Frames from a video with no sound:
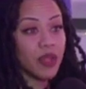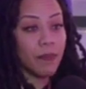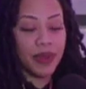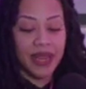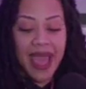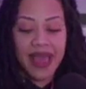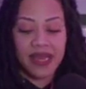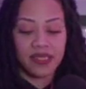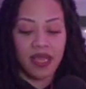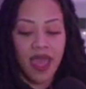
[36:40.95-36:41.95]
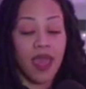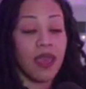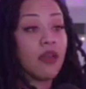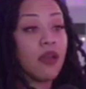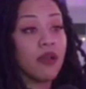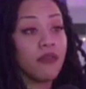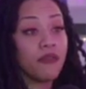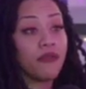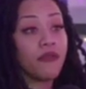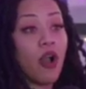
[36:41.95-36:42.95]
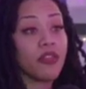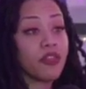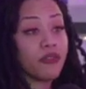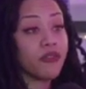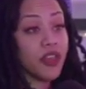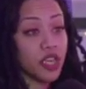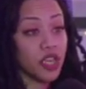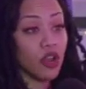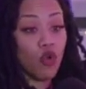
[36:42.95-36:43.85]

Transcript: but as a father figure